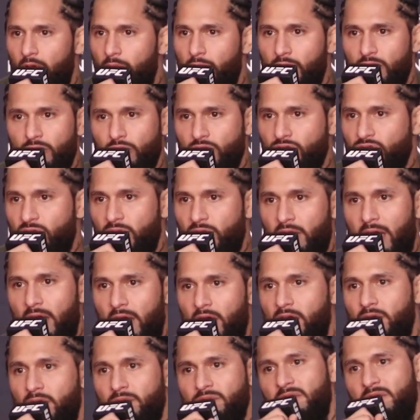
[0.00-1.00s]
But those were the
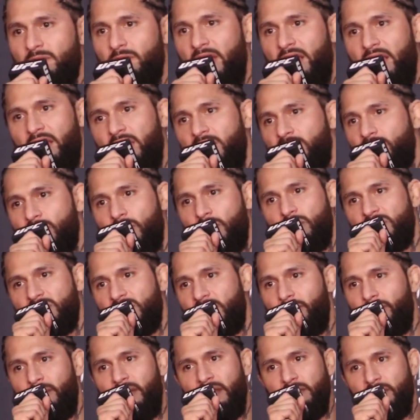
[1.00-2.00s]
outcomes in my head, so I was
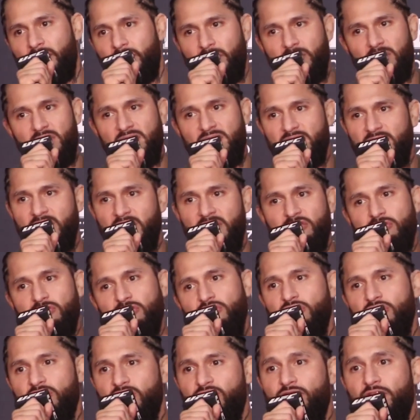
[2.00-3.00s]
like, man, these knees are
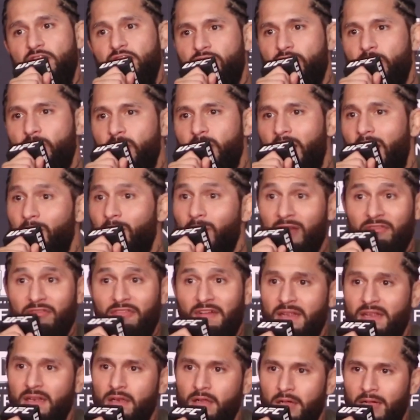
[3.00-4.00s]
just free from me. I'm not
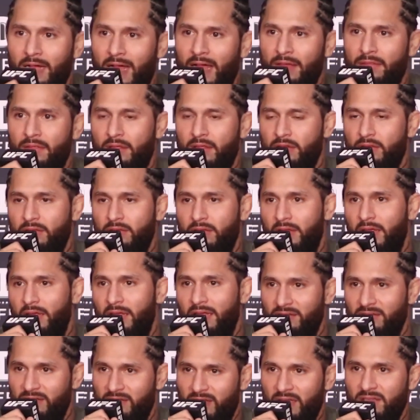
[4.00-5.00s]
fighting a guy that
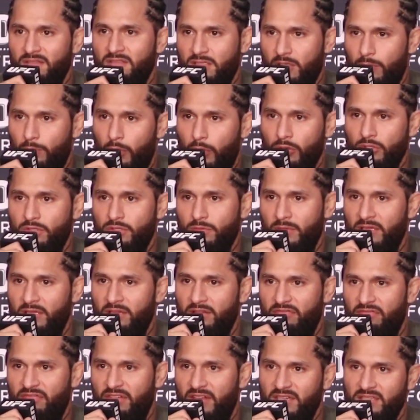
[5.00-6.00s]
intends to punch me in
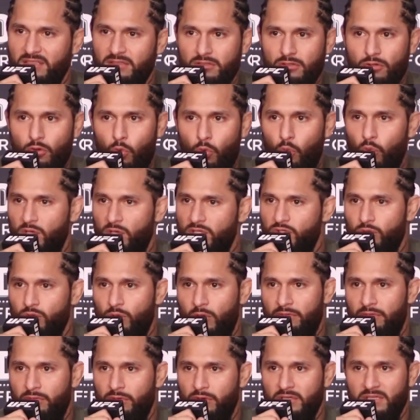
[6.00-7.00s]
the face
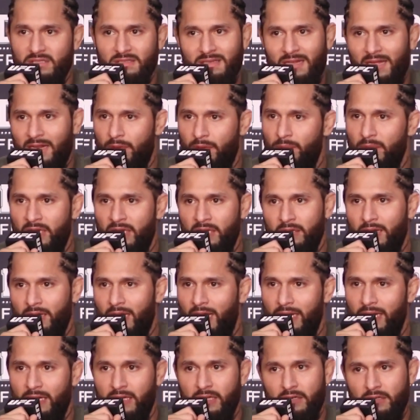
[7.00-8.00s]
whatsoever. He's not a mean
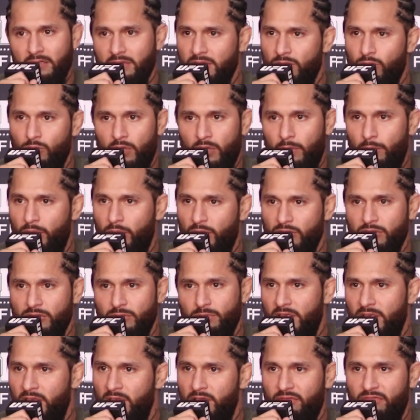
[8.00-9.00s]
guy. He doesn't want to punch
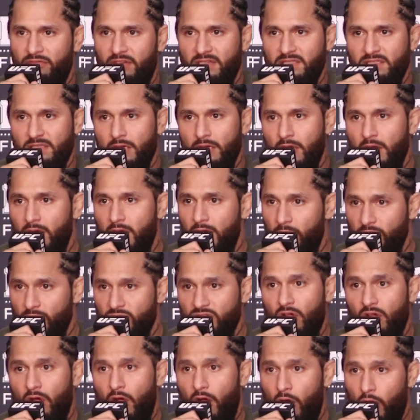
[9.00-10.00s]
me in the face. He
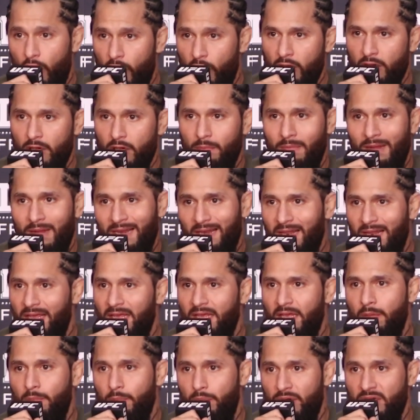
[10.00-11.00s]
wants to hug my
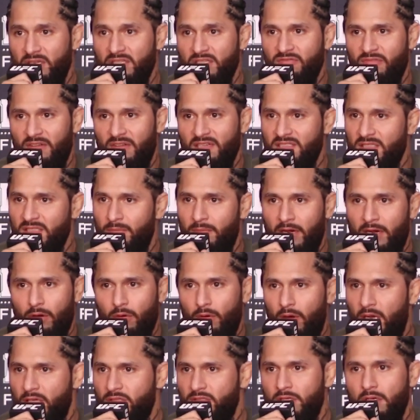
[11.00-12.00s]
leg and put his face in my
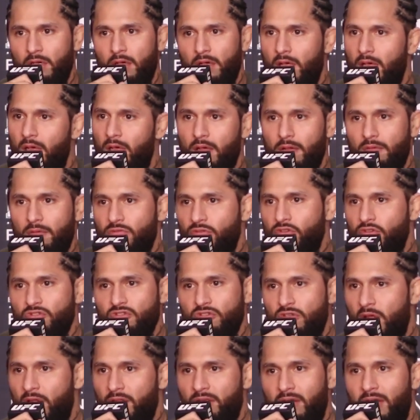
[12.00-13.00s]
crotch. There's
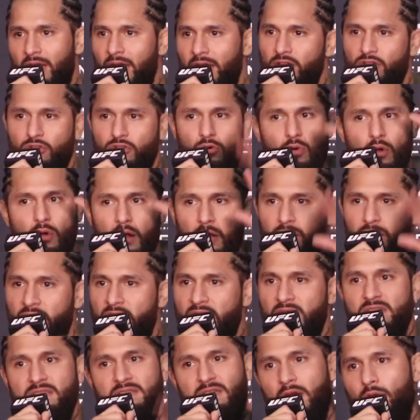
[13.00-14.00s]
nothing. I could throw all the
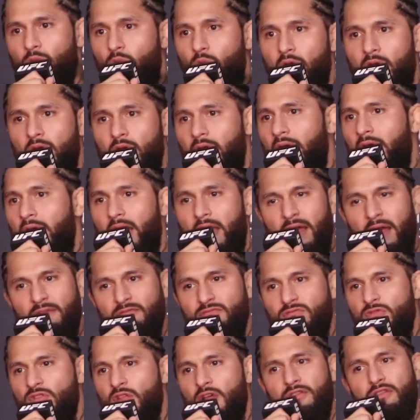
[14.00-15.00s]
knees I want. I have
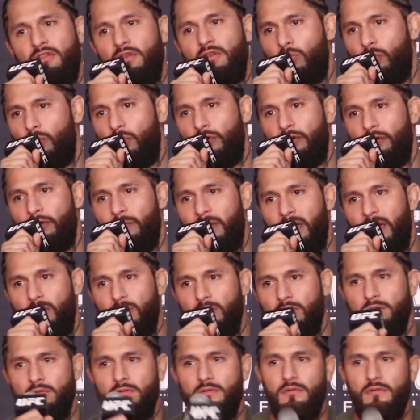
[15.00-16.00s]
nothing to worry about.